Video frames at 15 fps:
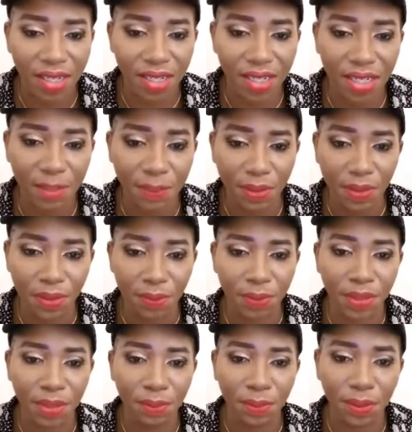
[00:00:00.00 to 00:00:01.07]
Keep it
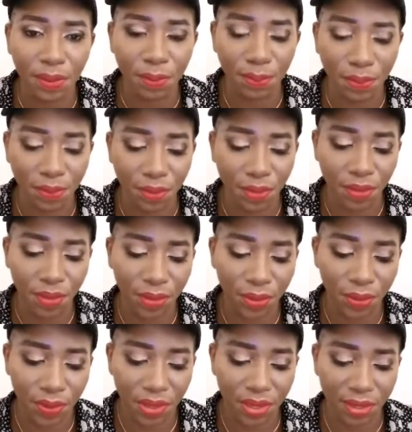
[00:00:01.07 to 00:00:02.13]
up. Keep it up.
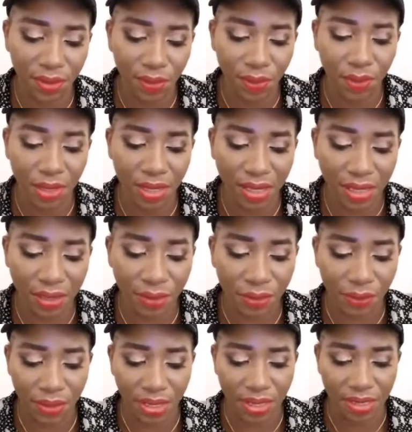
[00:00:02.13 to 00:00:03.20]
You are a
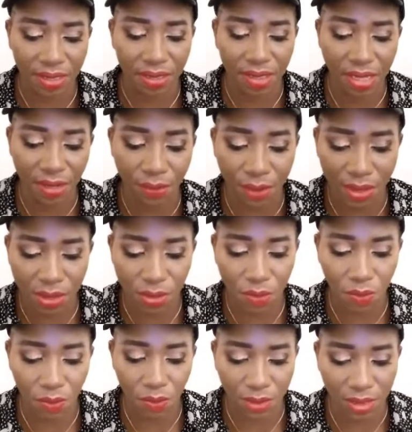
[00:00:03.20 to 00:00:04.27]
great
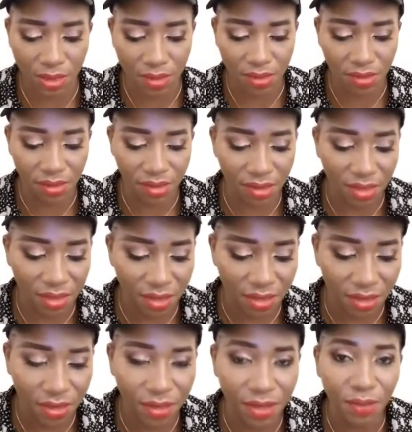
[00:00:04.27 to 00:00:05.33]
woman.
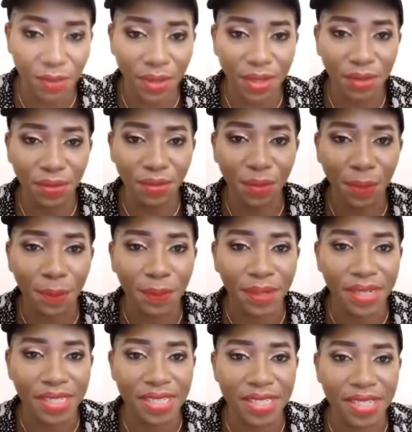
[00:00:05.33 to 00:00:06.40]
Wendo for
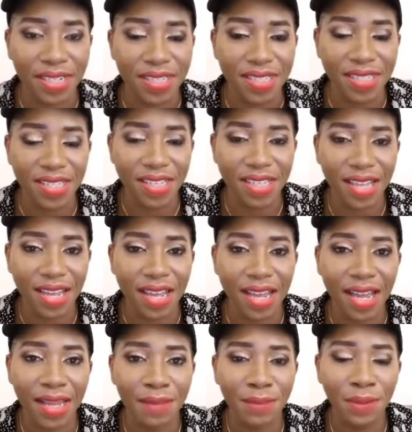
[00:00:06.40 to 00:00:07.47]
president.
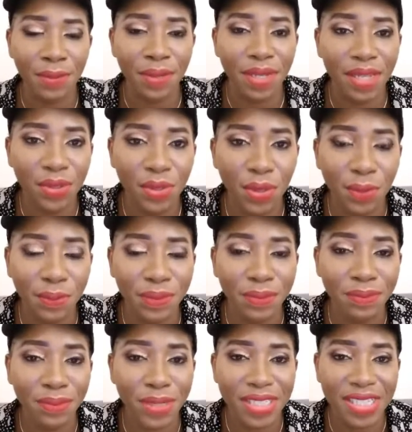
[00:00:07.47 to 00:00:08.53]
I'm a
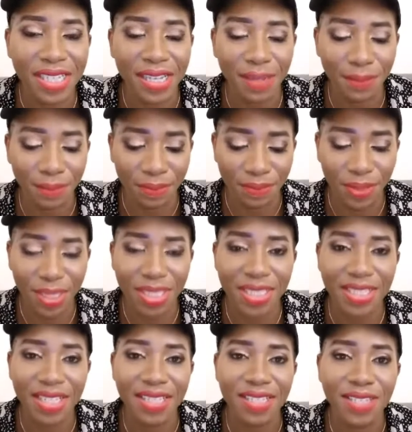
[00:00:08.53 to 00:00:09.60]
European
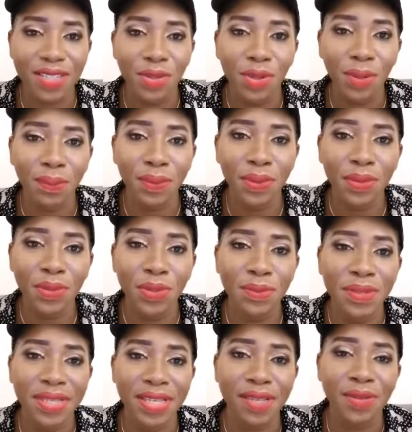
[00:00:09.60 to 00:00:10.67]
president, European
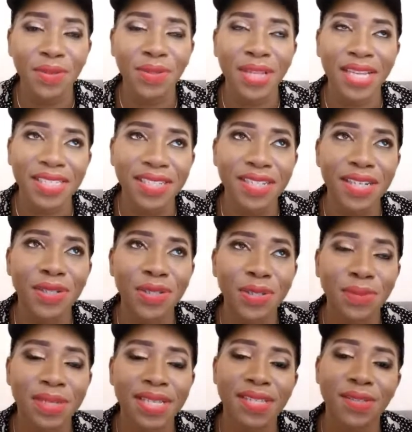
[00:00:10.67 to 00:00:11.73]
YouTubers, Nigerian
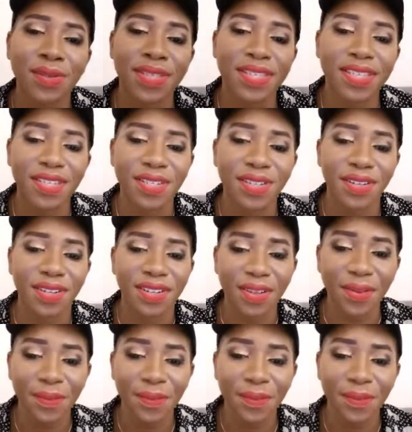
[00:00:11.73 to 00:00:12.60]
YouTubers Association.